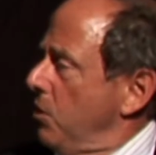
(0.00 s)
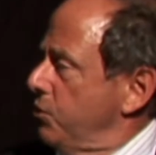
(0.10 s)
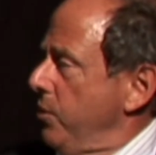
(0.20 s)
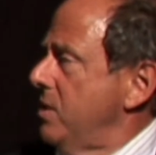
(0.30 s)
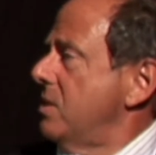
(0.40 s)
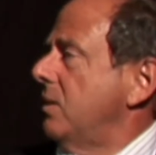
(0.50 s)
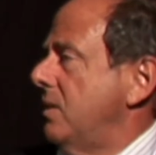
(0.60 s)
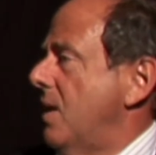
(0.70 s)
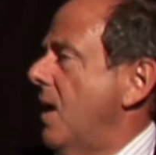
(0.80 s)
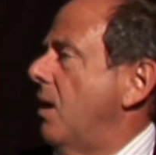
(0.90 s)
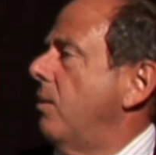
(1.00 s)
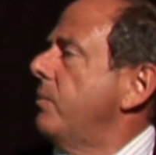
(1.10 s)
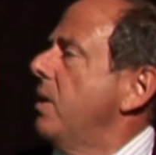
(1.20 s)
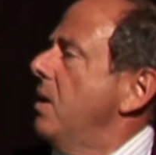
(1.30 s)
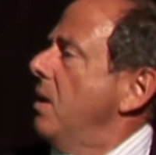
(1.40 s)
most recently now
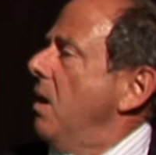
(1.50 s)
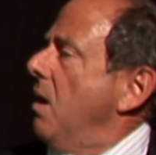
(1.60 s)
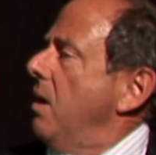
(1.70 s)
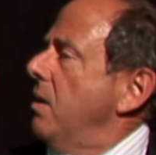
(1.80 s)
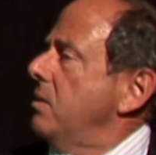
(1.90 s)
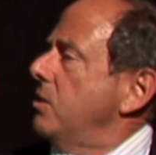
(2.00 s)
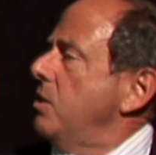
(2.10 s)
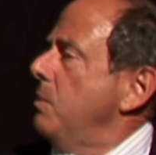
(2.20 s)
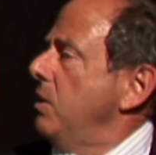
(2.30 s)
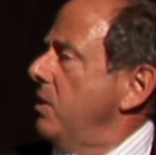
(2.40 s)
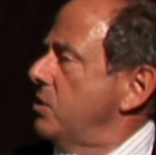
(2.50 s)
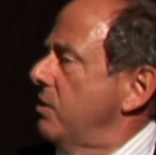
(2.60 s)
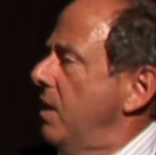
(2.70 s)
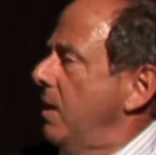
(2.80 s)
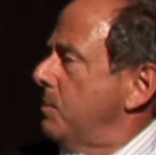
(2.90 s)
on communities
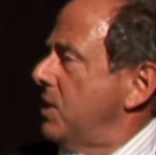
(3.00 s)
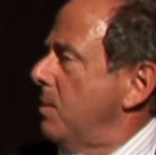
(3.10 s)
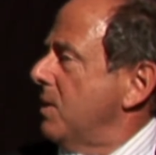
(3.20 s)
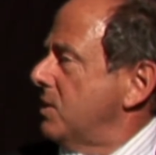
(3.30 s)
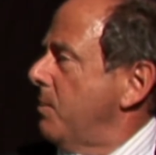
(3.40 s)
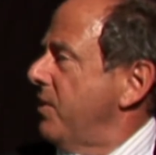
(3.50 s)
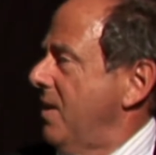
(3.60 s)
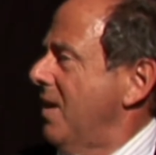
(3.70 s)
that are getting upset about something